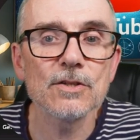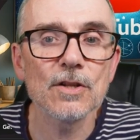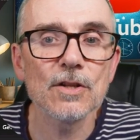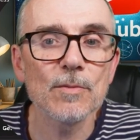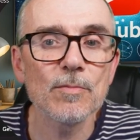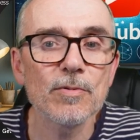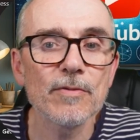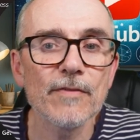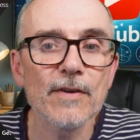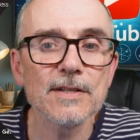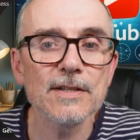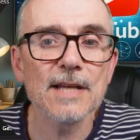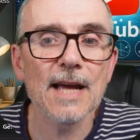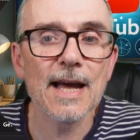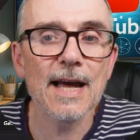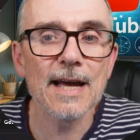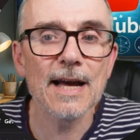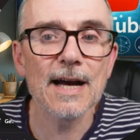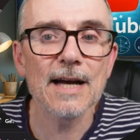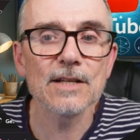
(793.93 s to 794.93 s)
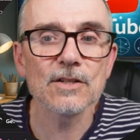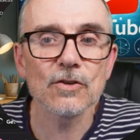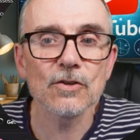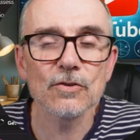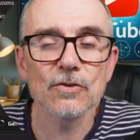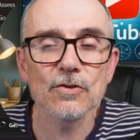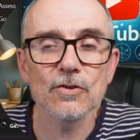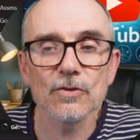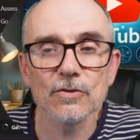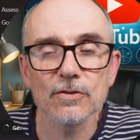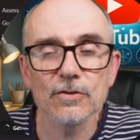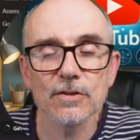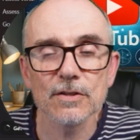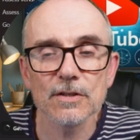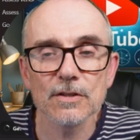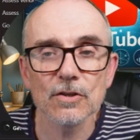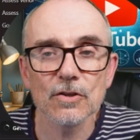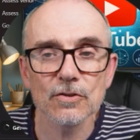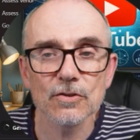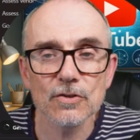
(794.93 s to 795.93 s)
to the Professor AI's
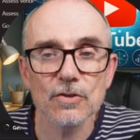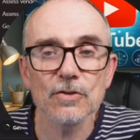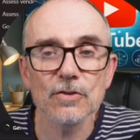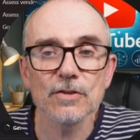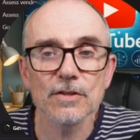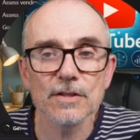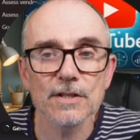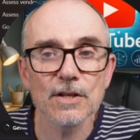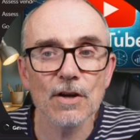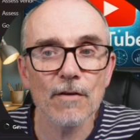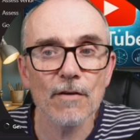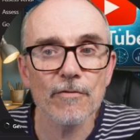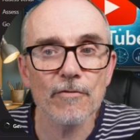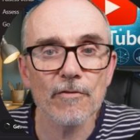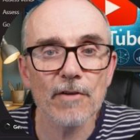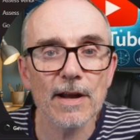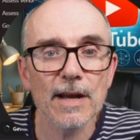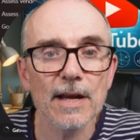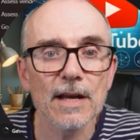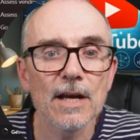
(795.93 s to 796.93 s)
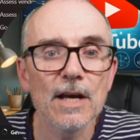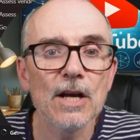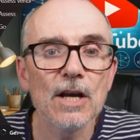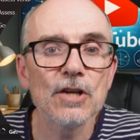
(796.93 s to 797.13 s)
consultancy offering.